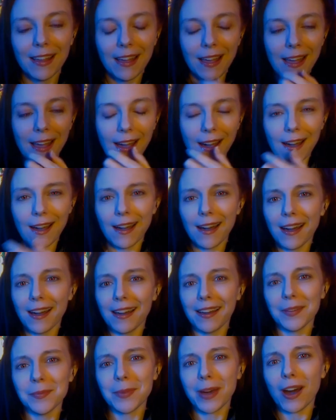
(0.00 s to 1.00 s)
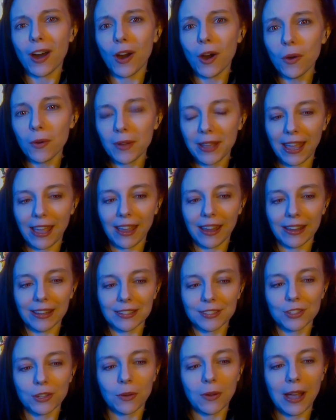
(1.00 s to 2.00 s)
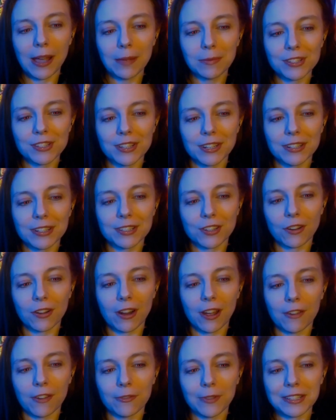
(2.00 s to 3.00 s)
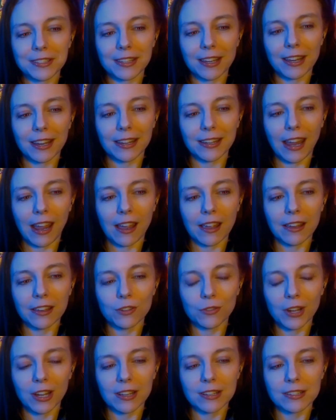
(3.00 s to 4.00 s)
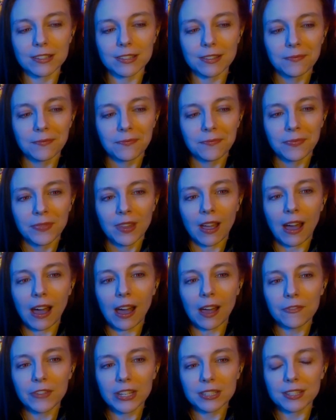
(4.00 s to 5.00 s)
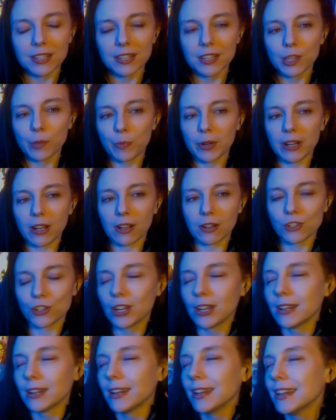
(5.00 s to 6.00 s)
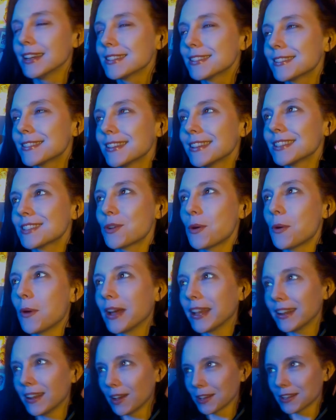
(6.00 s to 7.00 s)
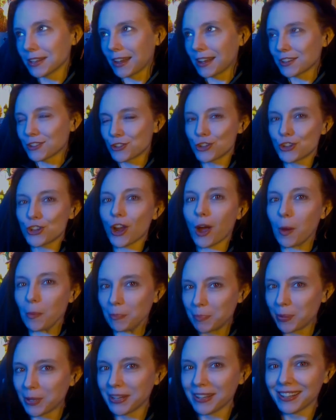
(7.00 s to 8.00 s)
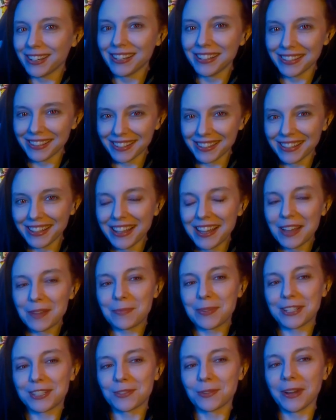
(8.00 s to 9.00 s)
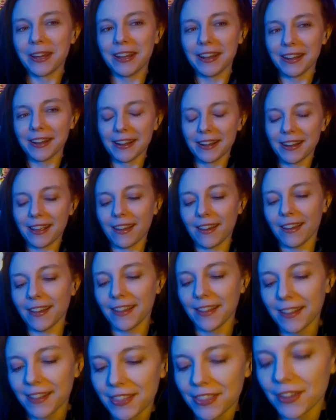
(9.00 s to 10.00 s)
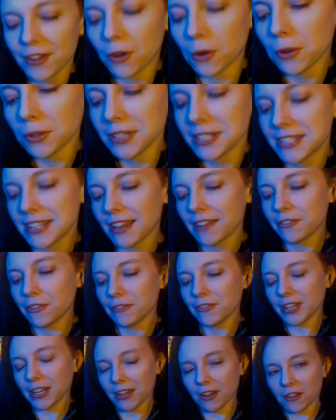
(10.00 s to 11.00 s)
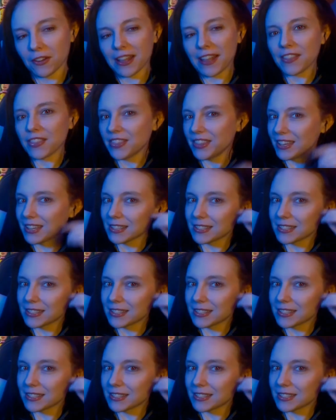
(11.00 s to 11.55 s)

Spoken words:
Okay, so I'm just gonna start off by saying, yeah, you guys, obviously the production is quite a jump between their Holy Diver video and this.